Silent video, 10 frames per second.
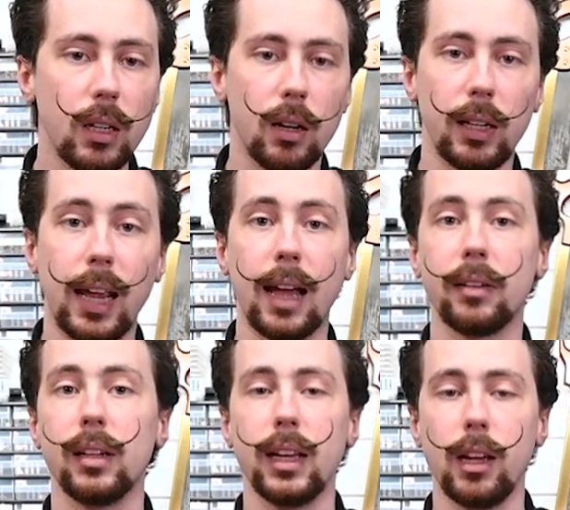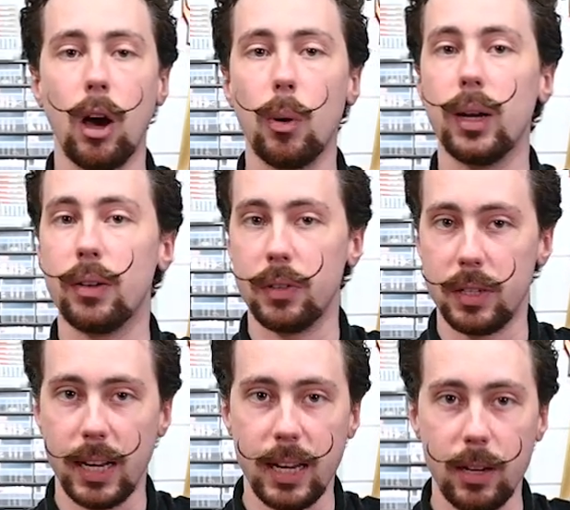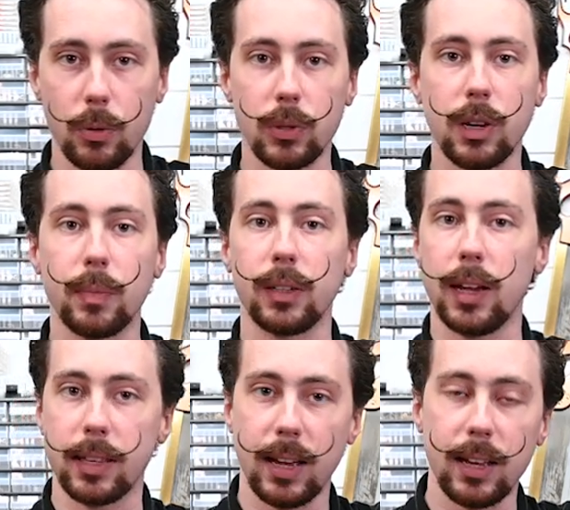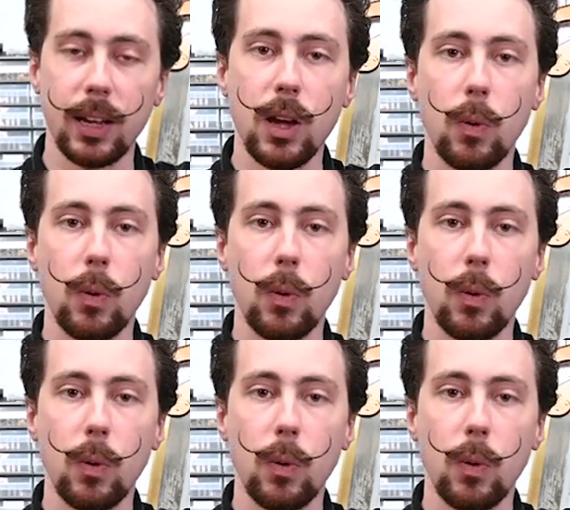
Lianli 011D or something like that,